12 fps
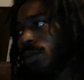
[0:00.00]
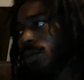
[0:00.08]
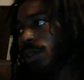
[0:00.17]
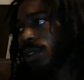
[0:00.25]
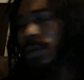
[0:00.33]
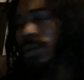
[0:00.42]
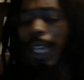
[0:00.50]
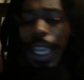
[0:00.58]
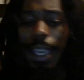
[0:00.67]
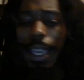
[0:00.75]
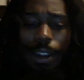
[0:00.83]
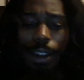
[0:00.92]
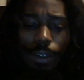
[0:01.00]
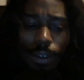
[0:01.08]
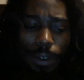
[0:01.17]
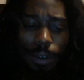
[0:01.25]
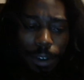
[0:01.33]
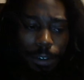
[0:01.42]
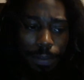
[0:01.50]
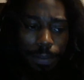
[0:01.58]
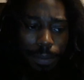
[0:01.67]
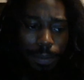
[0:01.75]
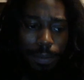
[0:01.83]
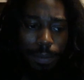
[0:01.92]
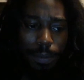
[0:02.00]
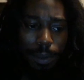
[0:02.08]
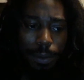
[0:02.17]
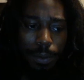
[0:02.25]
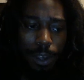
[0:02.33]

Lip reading: Put them in that category of people